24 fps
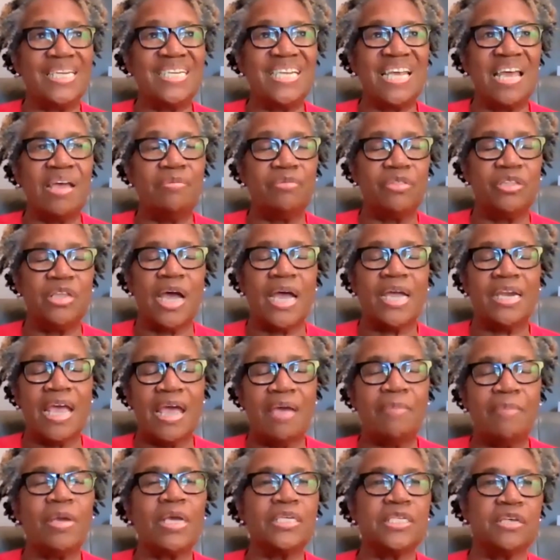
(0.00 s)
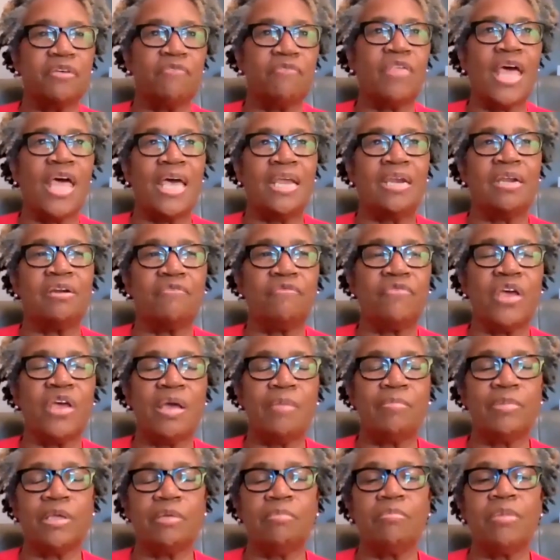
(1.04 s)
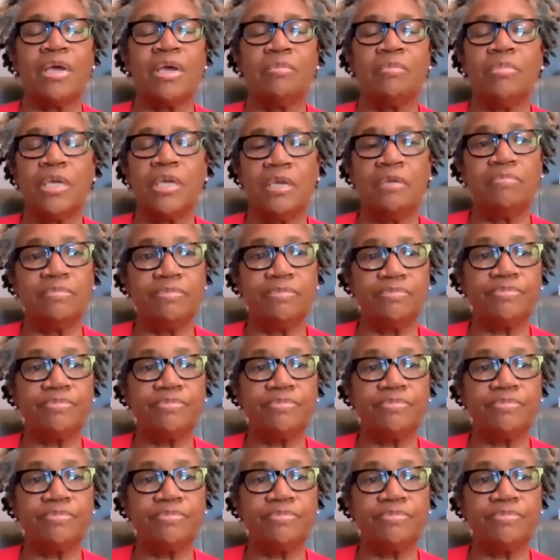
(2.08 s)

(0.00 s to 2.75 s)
dy- dynamics of that in a family might be